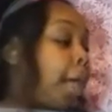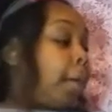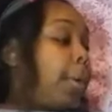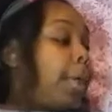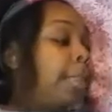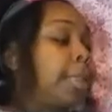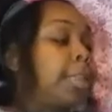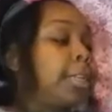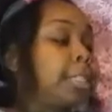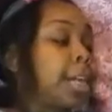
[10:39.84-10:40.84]
Oh, and
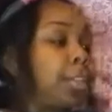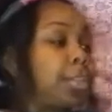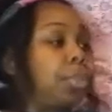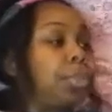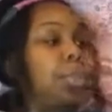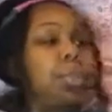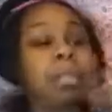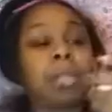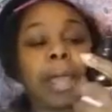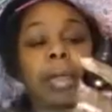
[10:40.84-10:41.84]
then this I use
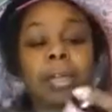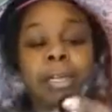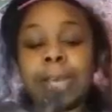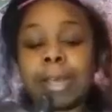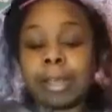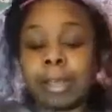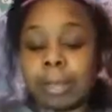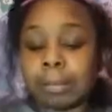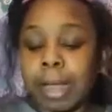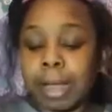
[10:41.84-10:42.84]
like on a
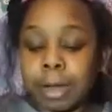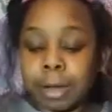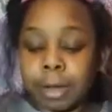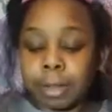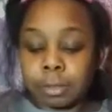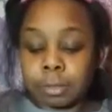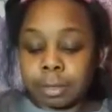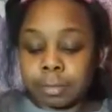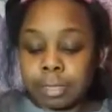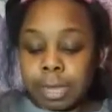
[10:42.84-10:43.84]
daily in my hair and Little
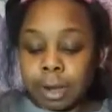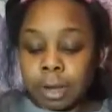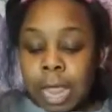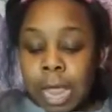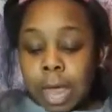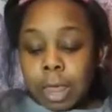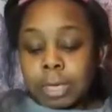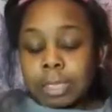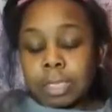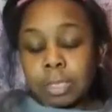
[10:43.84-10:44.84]
Diva's hair.
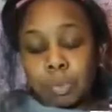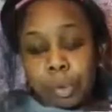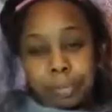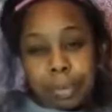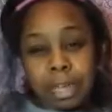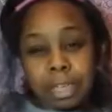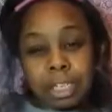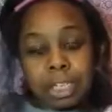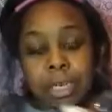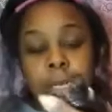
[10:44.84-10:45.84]
This is a
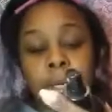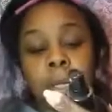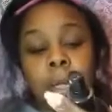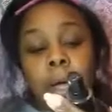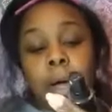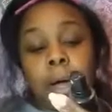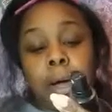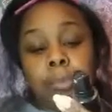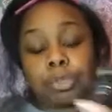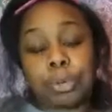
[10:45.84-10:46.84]
replenishing
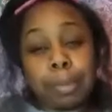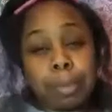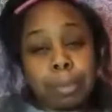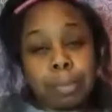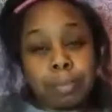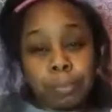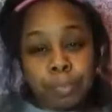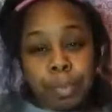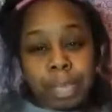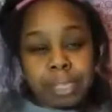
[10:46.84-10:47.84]
treatment
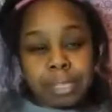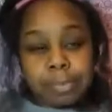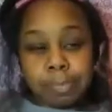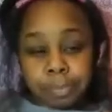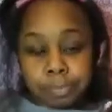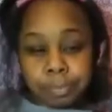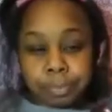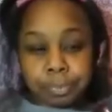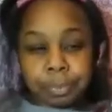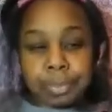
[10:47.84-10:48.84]
mist,
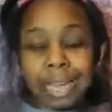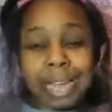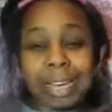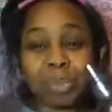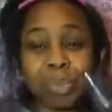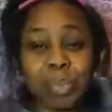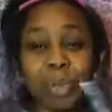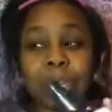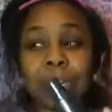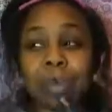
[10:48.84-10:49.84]
and it's
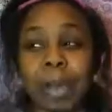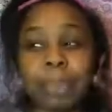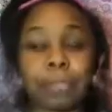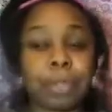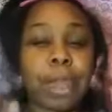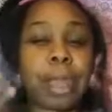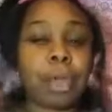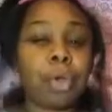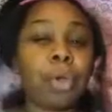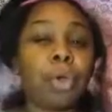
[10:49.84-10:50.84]
really great for
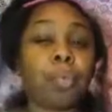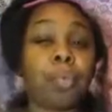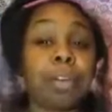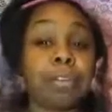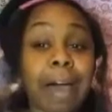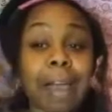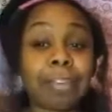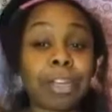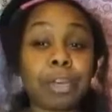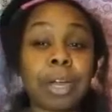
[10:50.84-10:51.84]
like
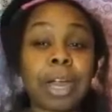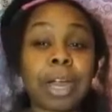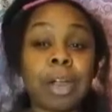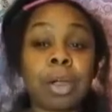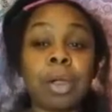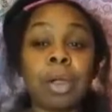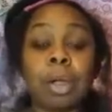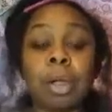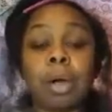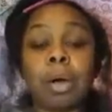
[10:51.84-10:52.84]
reviving your hair
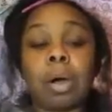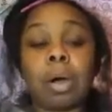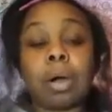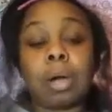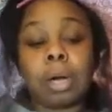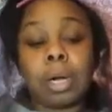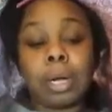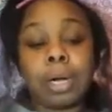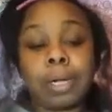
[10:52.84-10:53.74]
or